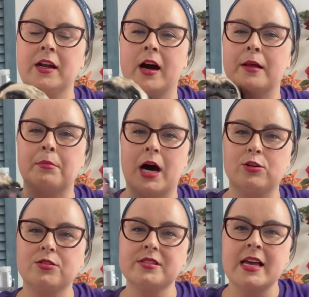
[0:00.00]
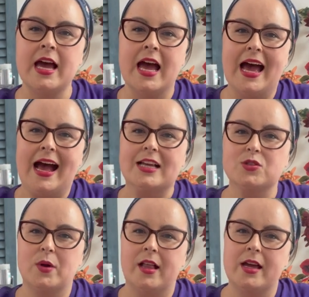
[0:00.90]
on models as
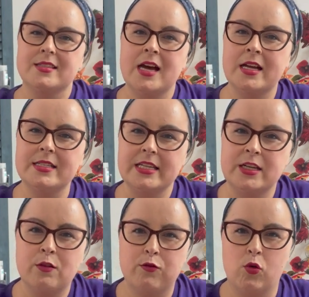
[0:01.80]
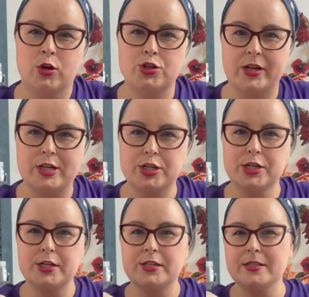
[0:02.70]
well as hunting for
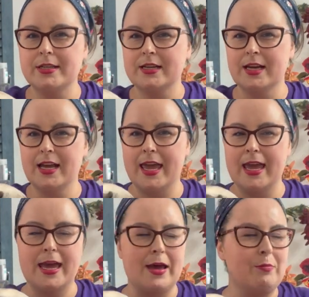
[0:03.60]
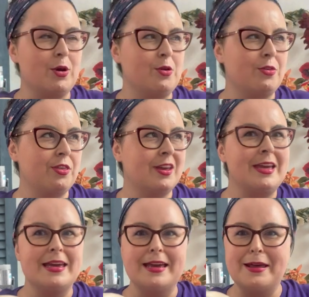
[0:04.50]
treasures, and both
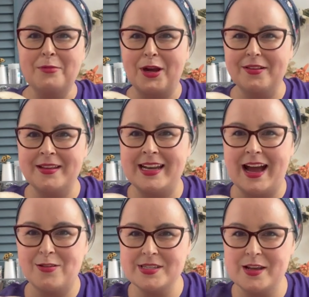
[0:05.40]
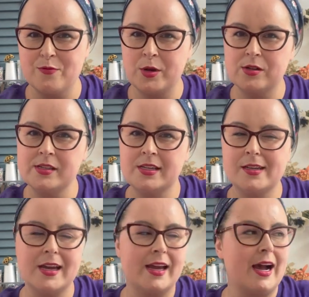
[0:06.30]
in Maryland and outside of
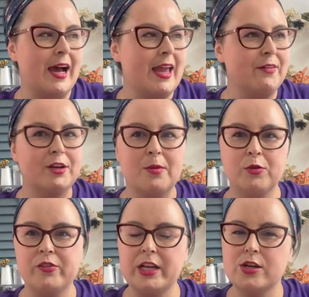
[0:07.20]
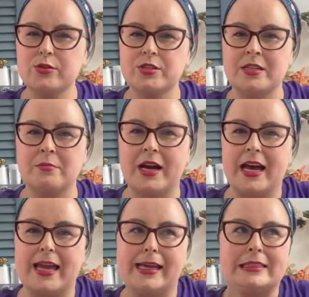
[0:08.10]
Maryland. I have a couple videos in
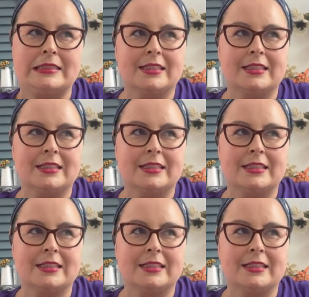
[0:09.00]
my